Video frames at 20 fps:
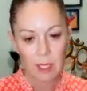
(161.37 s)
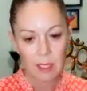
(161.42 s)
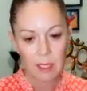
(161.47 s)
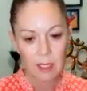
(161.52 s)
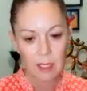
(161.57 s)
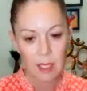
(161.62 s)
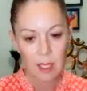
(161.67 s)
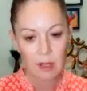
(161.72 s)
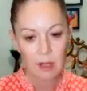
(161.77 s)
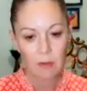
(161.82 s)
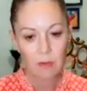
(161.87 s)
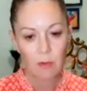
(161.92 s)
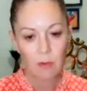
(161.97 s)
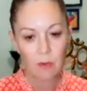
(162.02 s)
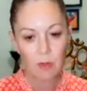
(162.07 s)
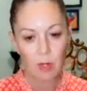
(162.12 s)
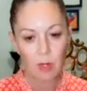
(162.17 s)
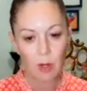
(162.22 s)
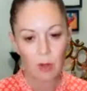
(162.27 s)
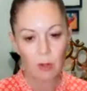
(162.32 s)
take
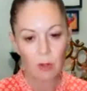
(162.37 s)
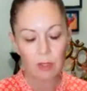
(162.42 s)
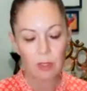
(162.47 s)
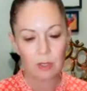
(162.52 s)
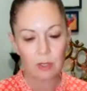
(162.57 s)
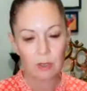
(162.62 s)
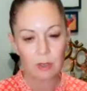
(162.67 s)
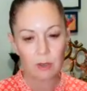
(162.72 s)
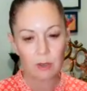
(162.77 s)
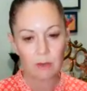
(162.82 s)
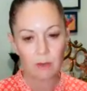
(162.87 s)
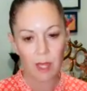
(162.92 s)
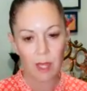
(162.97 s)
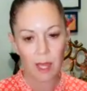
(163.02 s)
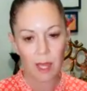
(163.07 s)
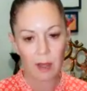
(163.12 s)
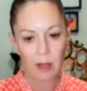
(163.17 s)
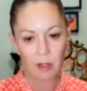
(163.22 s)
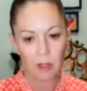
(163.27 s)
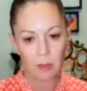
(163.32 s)
careful note of
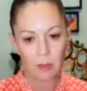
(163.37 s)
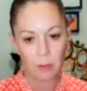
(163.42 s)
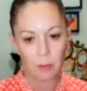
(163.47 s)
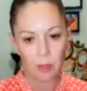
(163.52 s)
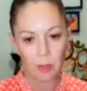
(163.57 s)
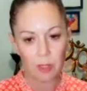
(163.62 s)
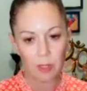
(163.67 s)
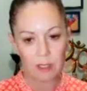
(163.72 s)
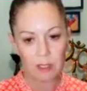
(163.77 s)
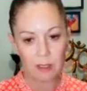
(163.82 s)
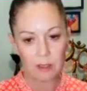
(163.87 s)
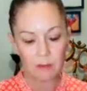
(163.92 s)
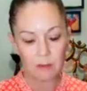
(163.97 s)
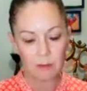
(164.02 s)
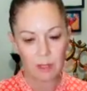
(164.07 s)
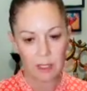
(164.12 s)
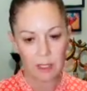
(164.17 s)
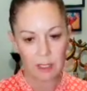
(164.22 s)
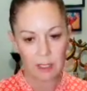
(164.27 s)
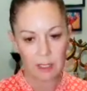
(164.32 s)
how your body is
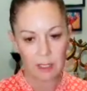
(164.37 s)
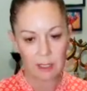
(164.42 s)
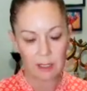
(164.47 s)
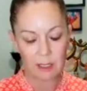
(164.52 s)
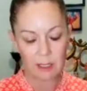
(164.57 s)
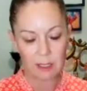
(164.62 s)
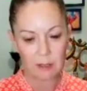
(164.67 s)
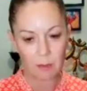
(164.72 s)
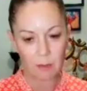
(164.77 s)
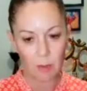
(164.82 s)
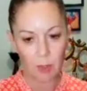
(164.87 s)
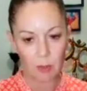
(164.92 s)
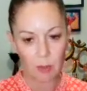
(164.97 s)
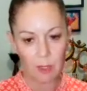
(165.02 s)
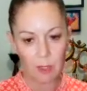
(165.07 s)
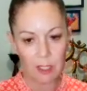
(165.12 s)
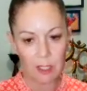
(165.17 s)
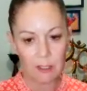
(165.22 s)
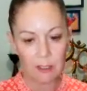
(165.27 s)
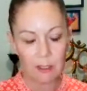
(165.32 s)
feeling at this
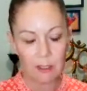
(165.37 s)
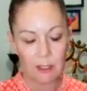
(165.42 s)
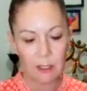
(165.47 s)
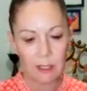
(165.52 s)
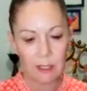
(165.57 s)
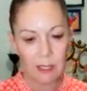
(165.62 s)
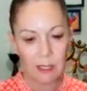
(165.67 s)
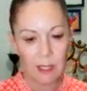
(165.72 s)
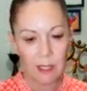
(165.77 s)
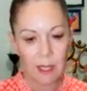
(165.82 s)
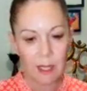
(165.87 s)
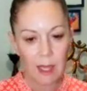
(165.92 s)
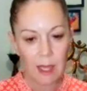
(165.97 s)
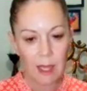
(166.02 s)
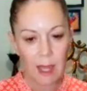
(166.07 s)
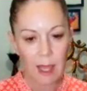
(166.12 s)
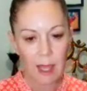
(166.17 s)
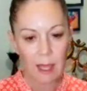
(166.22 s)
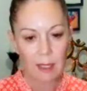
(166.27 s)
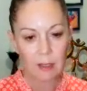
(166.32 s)
moment
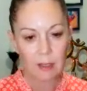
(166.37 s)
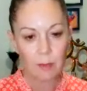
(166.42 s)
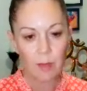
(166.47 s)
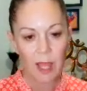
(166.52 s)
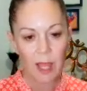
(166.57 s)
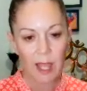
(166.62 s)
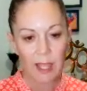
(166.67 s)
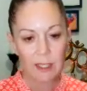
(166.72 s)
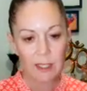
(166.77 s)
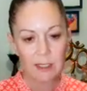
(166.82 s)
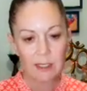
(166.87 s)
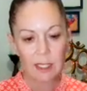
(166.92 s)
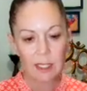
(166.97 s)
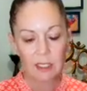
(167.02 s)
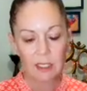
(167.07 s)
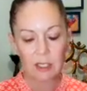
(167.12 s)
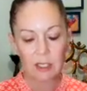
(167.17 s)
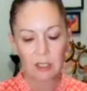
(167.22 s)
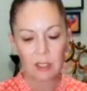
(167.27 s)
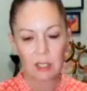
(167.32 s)
and pay
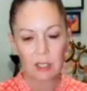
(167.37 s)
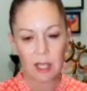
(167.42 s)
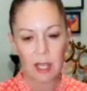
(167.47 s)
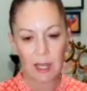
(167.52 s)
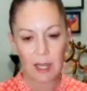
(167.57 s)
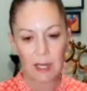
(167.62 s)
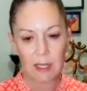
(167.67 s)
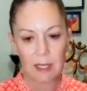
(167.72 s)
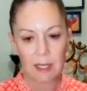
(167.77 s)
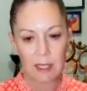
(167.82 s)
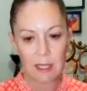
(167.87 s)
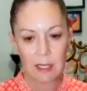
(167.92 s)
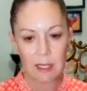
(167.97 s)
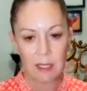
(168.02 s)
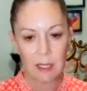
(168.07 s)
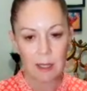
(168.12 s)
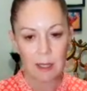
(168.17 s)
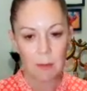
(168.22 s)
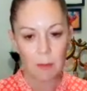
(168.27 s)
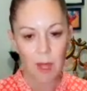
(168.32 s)
attention to any
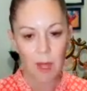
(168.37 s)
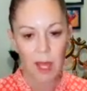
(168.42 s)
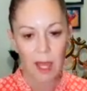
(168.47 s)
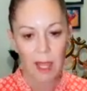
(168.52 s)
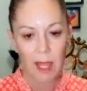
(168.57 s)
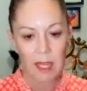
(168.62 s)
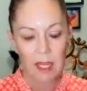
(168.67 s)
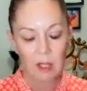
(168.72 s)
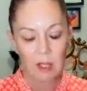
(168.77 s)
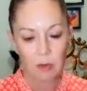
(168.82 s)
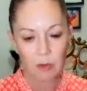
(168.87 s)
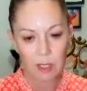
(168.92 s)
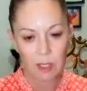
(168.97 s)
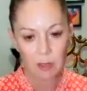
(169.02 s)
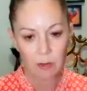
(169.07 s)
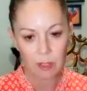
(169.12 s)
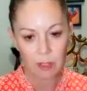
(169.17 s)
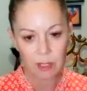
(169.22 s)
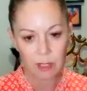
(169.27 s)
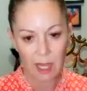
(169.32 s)
pain or
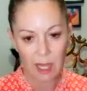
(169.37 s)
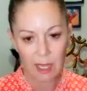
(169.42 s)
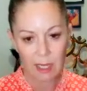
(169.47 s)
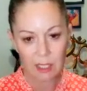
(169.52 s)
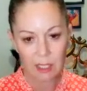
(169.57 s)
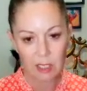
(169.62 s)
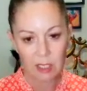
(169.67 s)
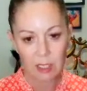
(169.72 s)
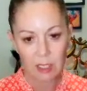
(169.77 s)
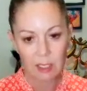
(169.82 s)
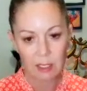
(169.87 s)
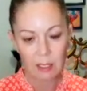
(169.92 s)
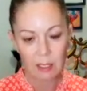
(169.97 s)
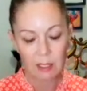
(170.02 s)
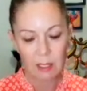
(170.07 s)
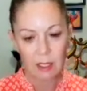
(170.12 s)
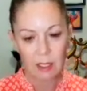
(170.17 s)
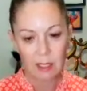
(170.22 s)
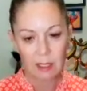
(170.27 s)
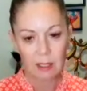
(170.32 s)
irritation
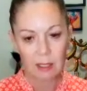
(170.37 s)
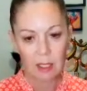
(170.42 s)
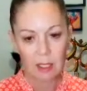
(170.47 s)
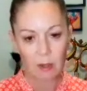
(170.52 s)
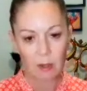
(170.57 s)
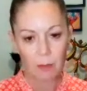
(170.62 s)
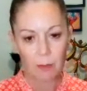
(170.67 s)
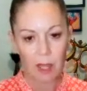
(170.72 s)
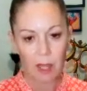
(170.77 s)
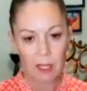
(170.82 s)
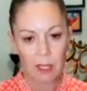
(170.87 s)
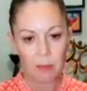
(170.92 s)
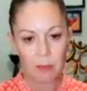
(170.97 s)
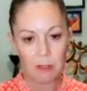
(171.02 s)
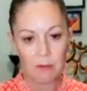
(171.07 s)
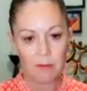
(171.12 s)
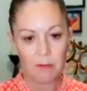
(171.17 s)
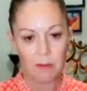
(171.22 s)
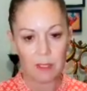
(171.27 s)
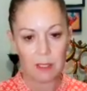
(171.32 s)
that you may
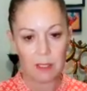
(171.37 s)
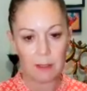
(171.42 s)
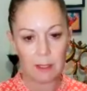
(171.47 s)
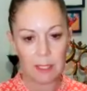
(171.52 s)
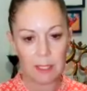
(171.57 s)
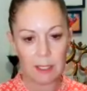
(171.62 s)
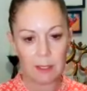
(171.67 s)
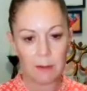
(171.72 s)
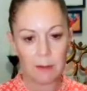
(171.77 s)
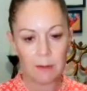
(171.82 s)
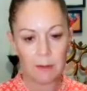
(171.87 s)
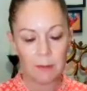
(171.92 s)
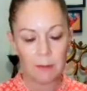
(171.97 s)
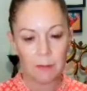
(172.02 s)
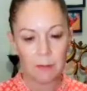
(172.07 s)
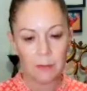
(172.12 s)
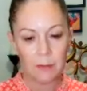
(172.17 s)
be feeling,